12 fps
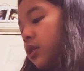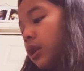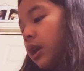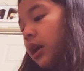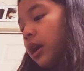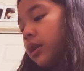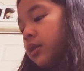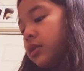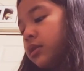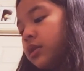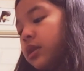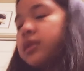
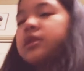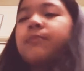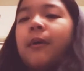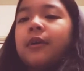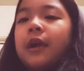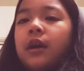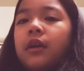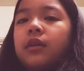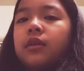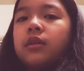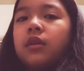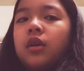And this is part 9.
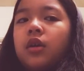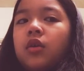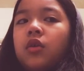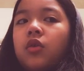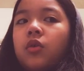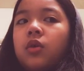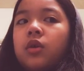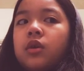So